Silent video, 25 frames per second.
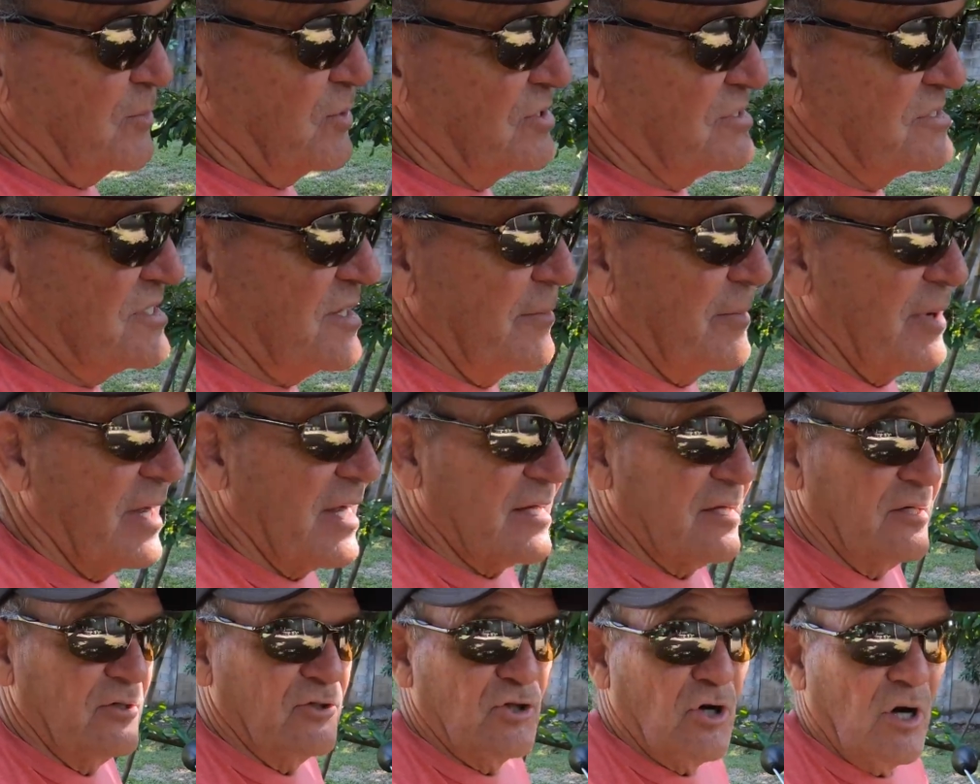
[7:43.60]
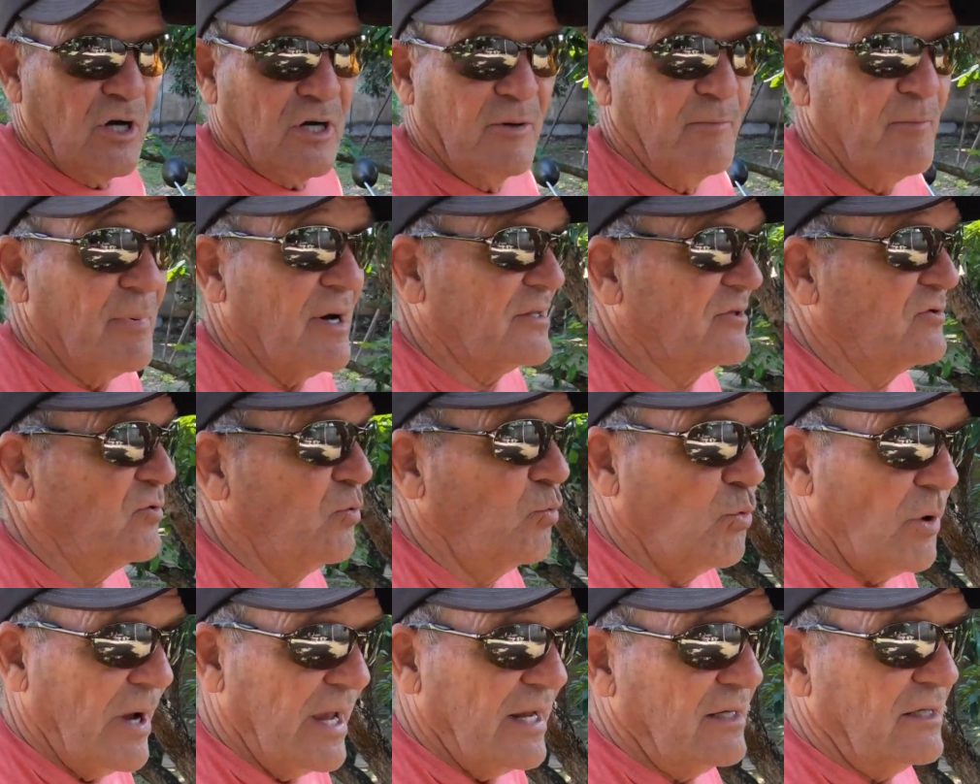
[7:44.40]
going to sit back here and talk about the
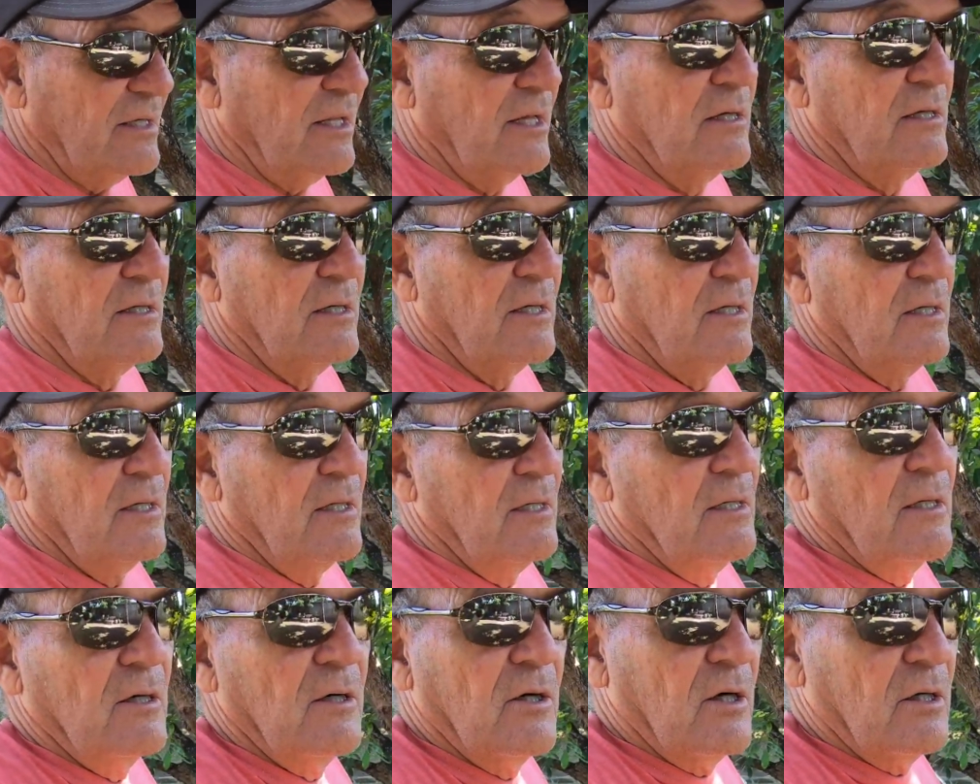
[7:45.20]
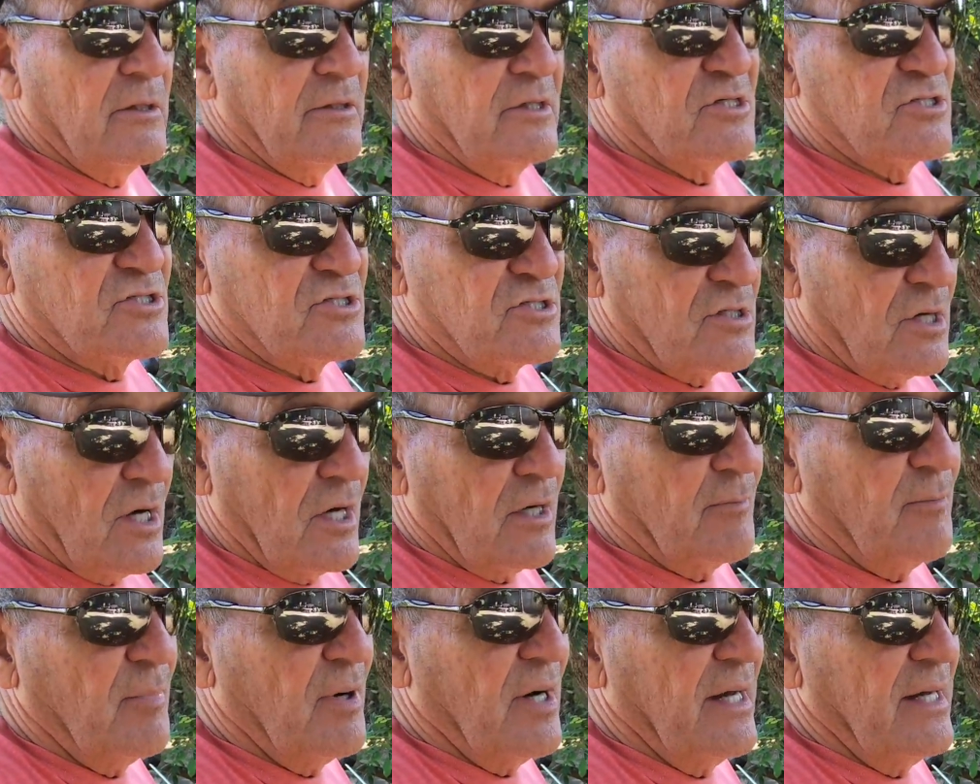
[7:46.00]
weight on the stock
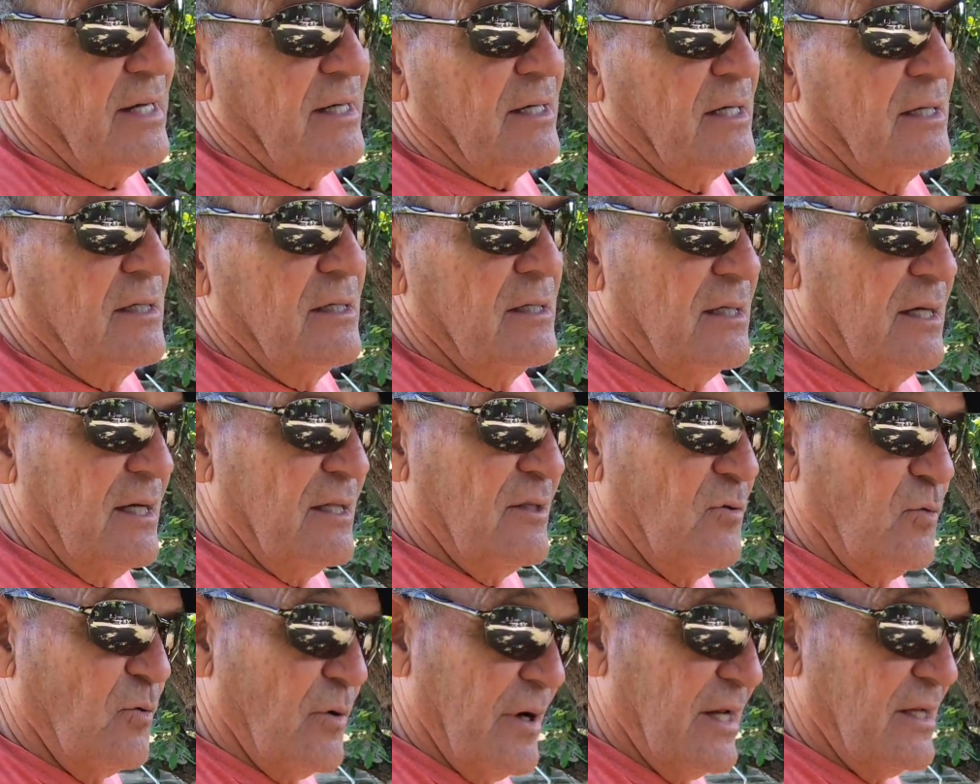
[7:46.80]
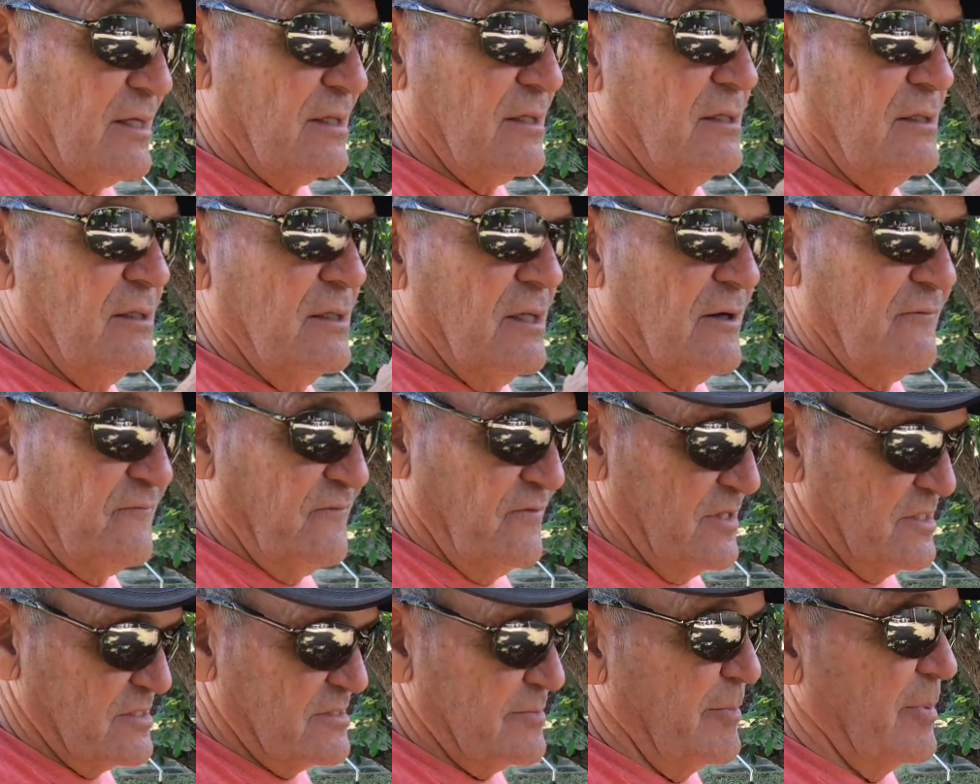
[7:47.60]
bike and the weight of
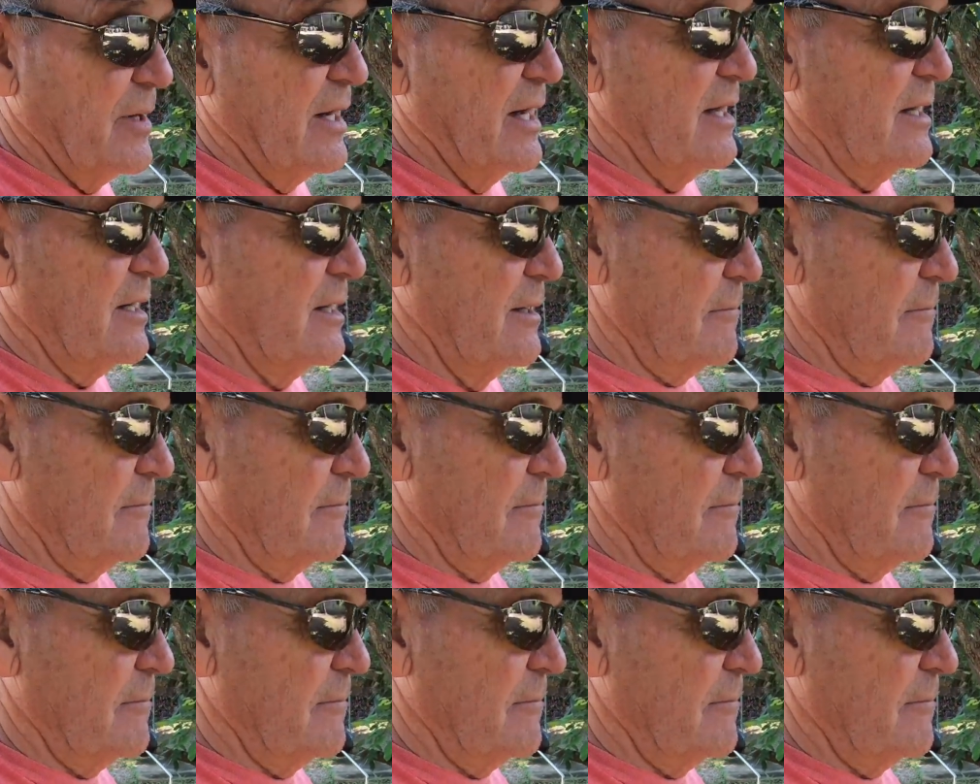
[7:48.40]
this bike.